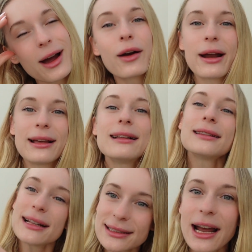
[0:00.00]
All right,
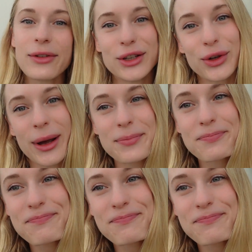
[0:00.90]
let's dive into it.